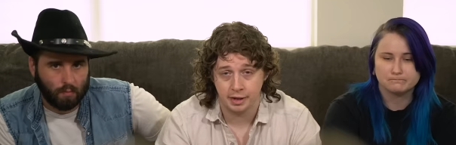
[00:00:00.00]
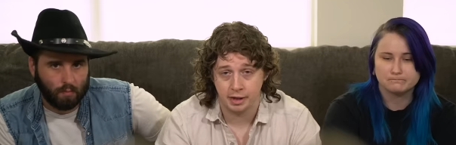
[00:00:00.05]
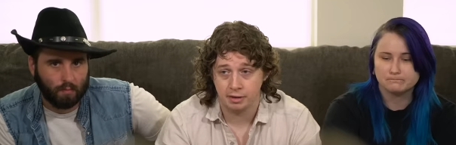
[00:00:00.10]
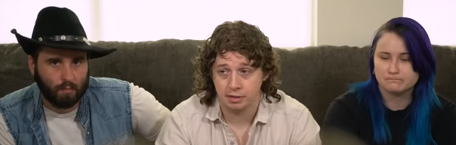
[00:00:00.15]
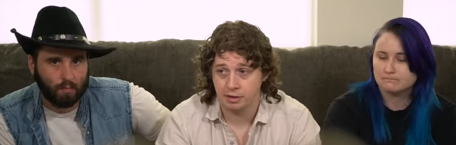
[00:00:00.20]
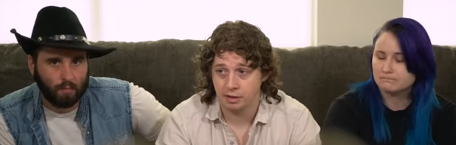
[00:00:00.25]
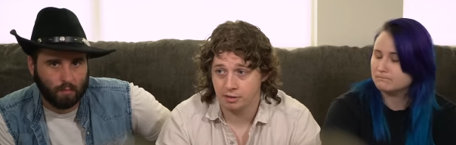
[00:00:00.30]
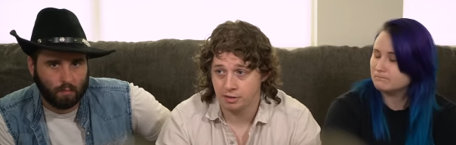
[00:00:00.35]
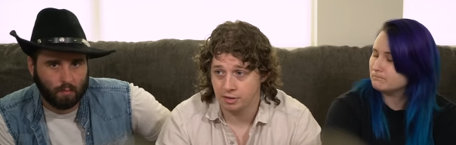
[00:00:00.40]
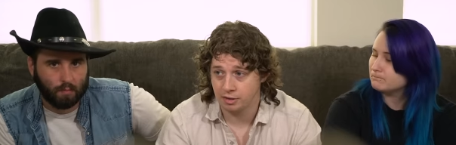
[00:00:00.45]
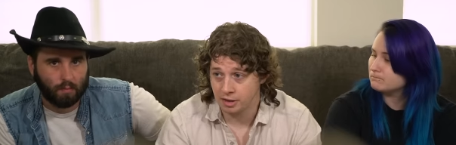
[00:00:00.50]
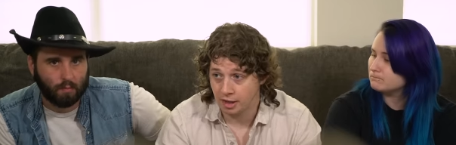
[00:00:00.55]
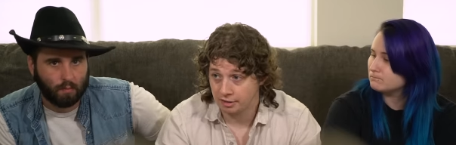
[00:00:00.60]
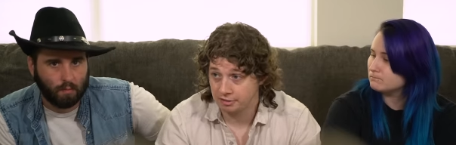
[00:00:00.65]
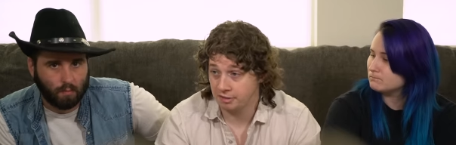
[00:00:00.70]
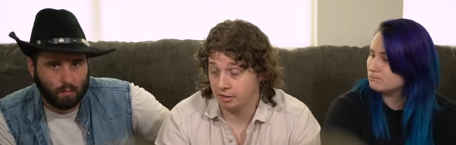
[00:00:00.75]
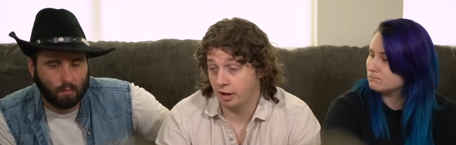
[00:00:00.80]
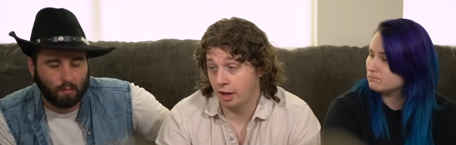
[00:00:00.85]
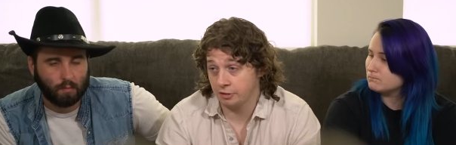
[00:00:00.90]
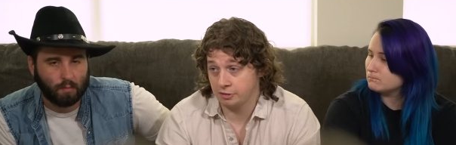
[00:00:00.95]
Speaker 1: And I think the
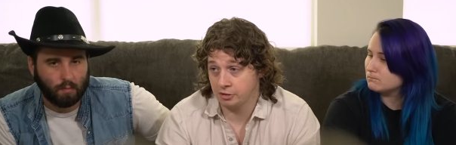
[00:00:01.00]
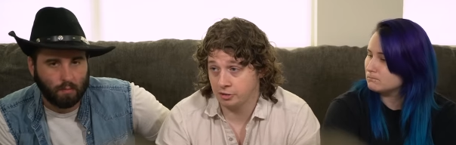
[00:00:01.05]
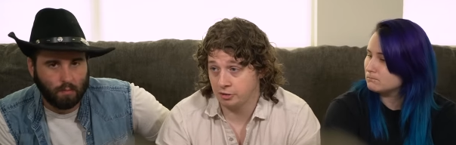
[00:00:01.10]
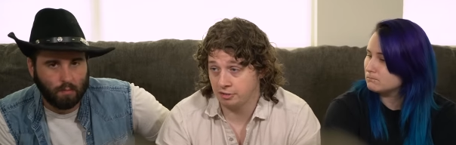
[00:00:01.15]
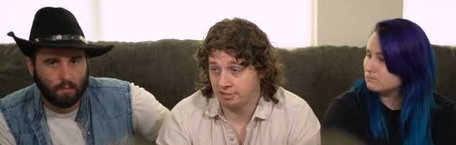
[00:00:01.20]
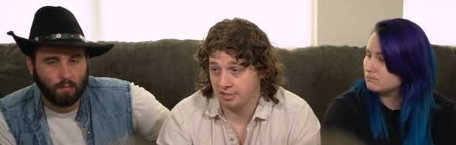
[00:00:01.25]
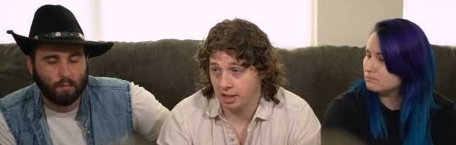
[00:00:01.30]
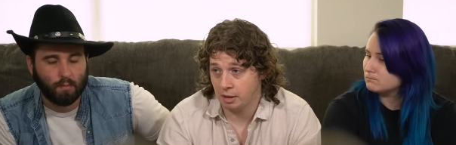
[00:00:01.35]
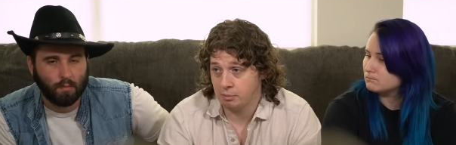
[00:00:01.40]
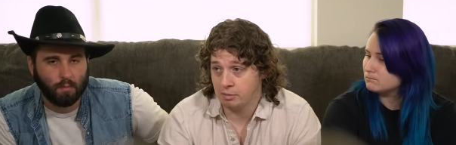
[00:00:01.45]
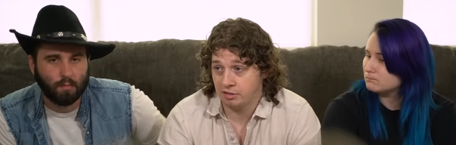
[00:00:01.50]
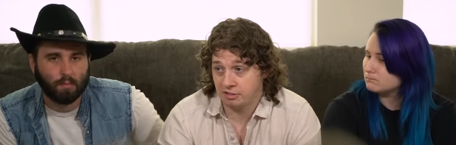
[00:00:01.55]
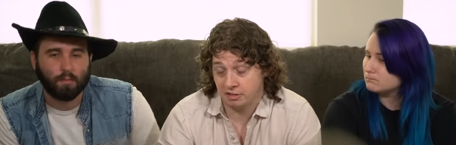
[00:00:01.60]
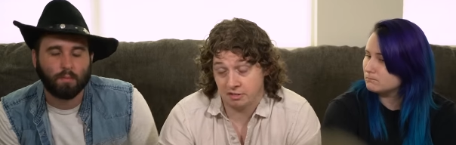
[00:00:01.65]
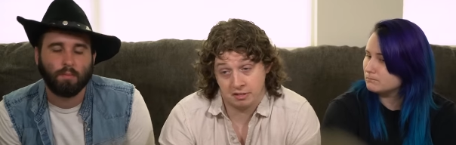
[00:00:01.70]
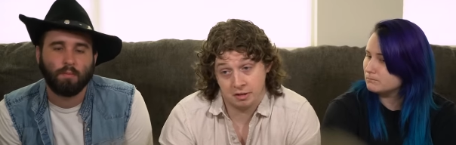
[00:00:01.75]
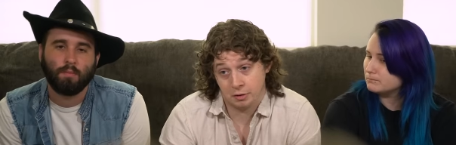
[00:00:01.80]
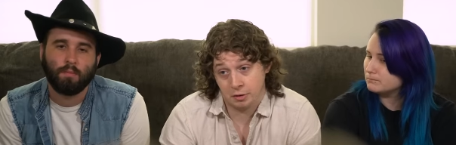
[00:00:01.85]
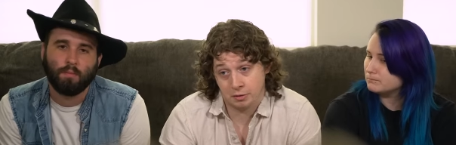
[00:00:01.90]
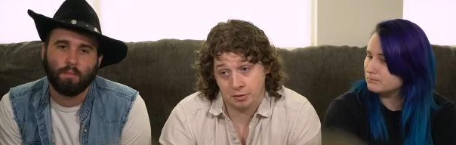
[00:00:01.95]
next logical step is
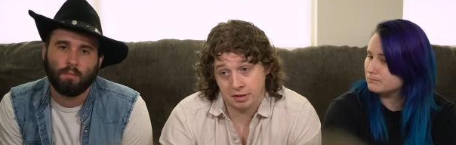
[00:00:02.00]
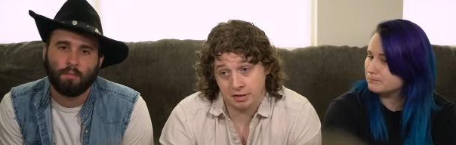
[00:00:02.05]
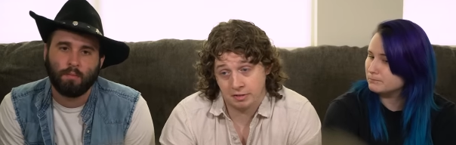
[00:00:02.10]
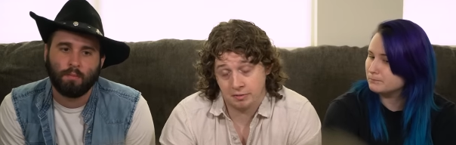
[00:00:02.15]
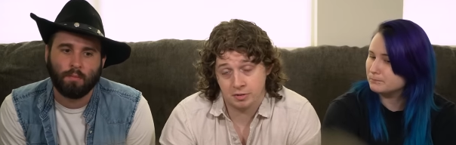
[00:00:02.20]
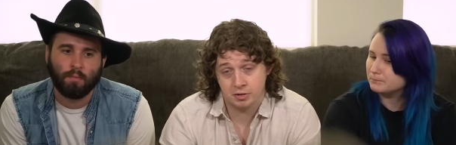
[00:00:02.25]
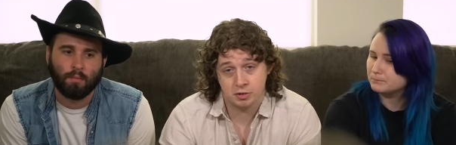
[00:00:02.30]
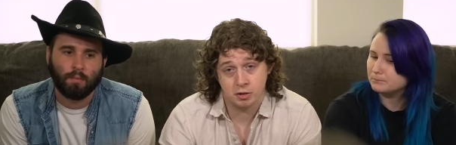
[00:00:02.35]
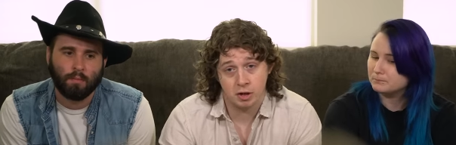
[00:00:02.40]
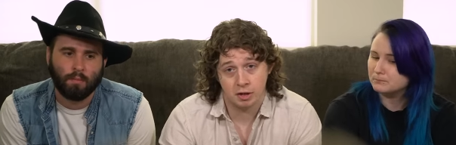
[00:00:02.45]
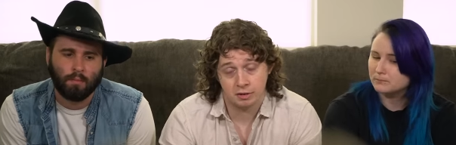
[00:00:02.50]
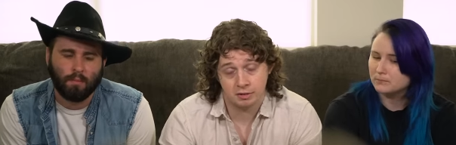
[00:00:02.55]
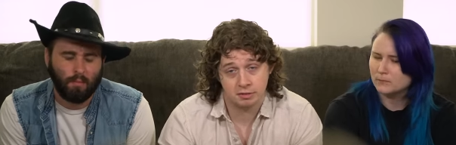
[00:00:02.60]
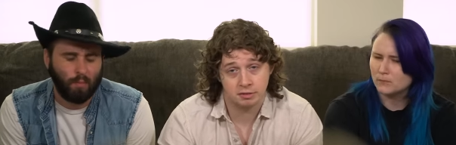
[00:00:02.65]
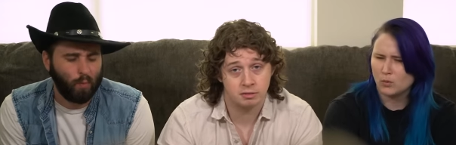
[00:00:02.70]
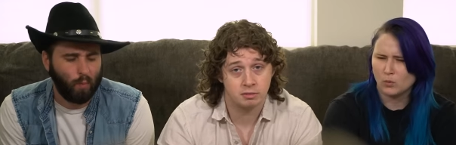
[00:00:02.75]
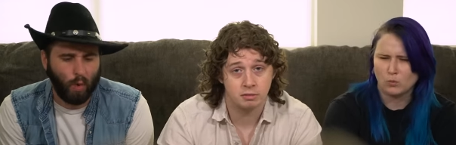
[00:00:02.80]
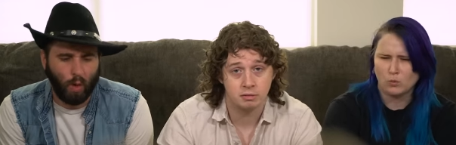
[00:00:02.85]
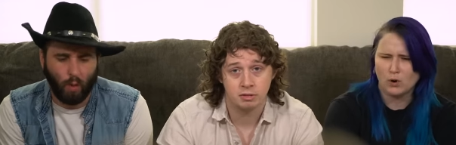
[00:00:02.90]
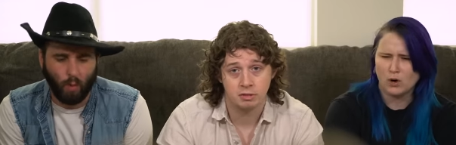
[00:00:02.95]
to sell the rest of the
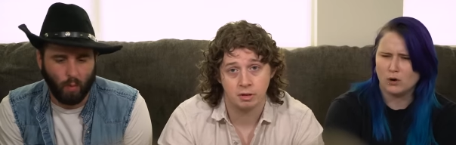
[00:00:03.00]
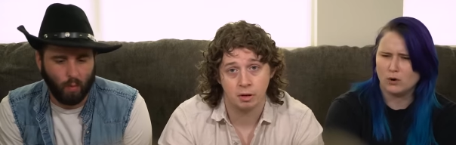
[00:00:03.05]
drugs. Whoa.